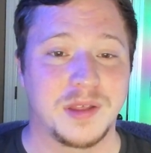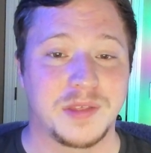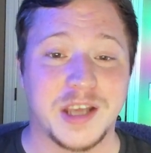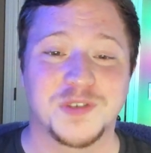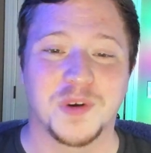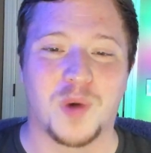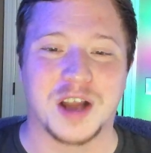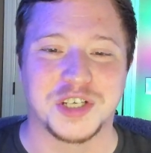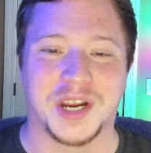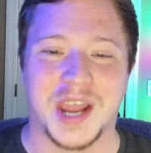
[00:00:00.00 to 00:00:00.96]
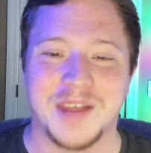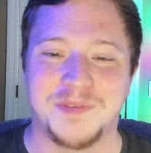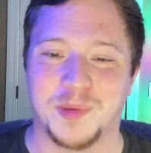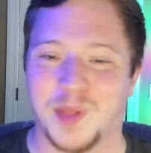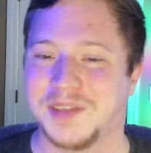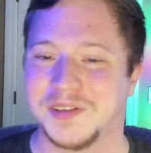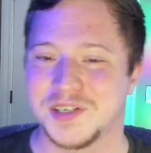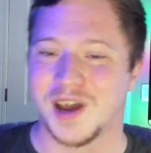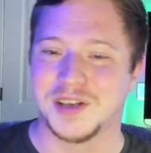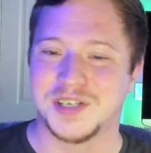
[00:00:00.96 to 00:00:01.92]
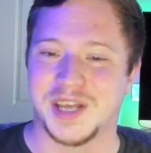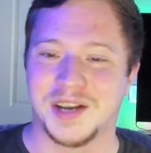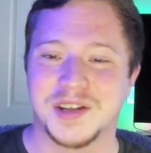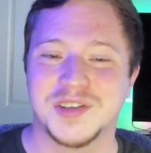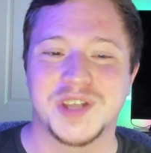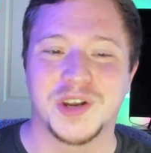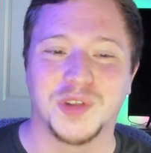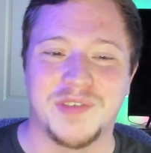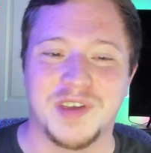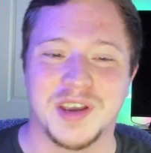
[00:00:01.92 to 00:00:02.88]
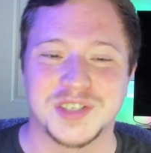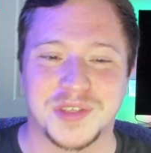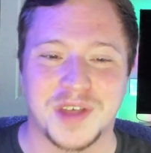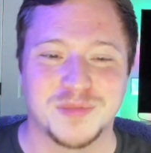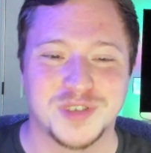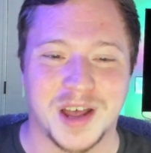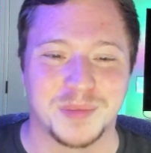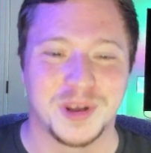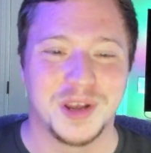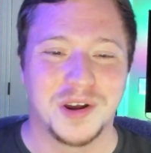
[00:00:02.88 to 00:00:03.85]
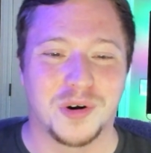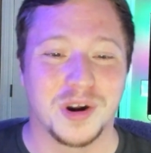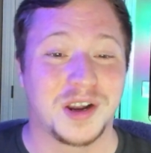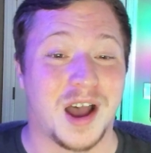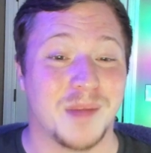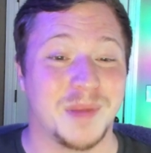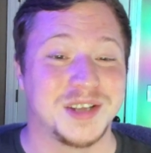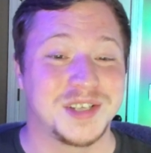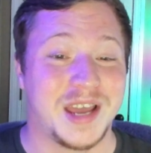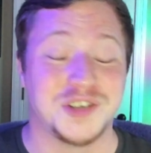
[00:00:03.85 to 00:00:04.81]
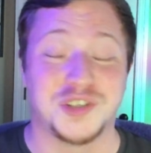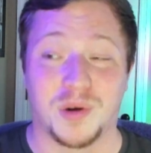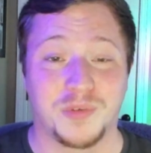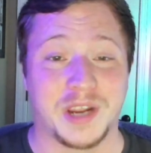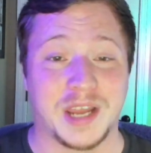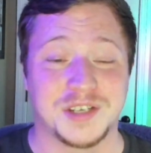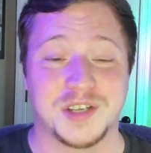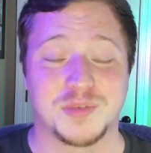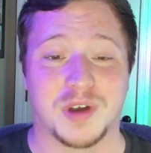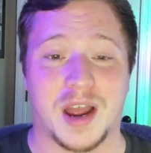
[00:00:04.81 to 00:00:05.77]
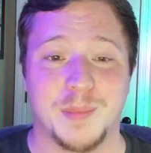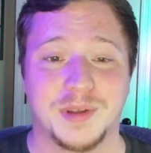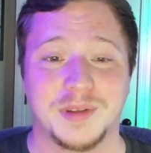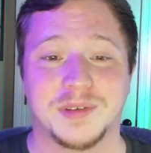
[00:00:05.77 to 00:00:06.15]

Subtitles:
Thanks for watching, and if you like this content, consider leaving us a thumbs up or a comment, and don't forget to subscribe.